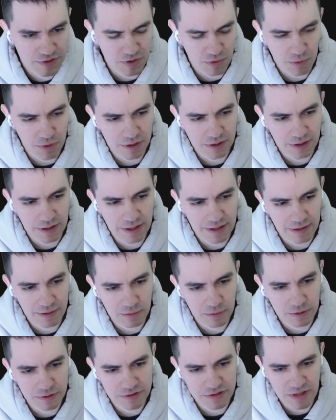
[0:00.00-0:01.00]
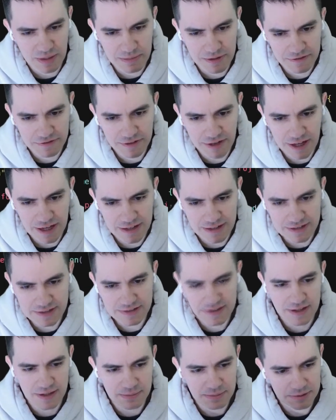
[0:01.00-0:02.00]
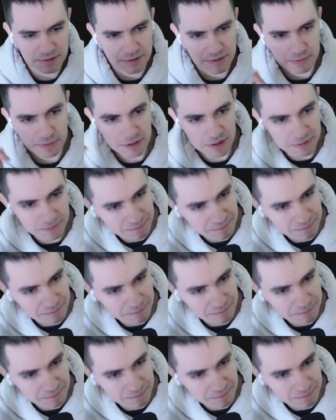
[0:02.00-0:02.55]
we'll dumbify this type a little bit.